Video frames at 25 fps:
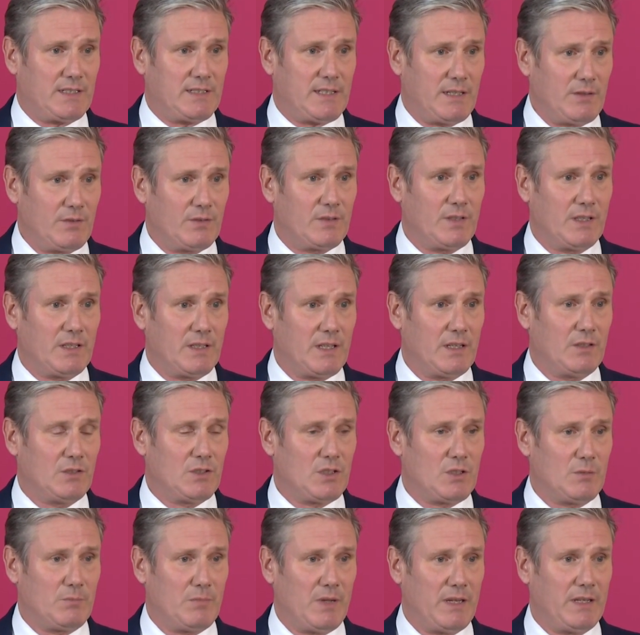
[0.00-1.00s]
I don't think
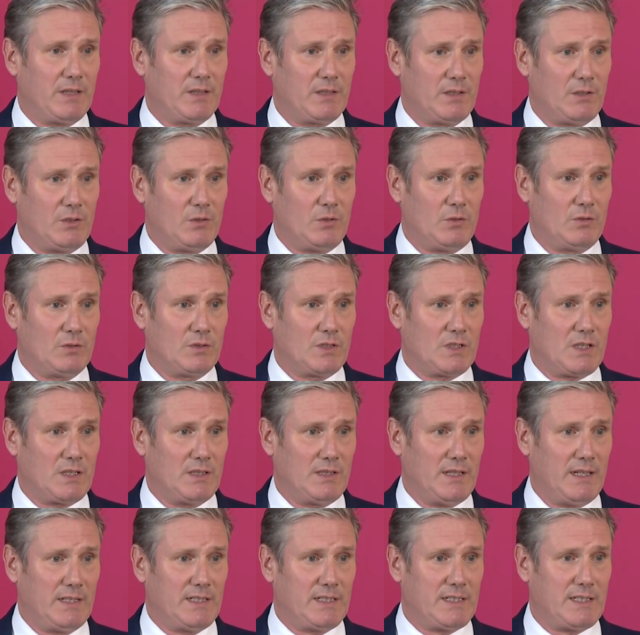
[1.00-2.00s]
those that make the laws
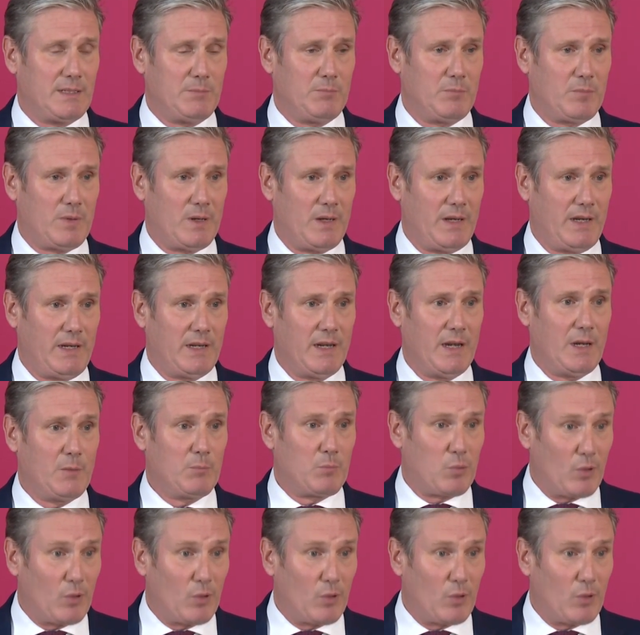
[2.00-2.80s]
can then simply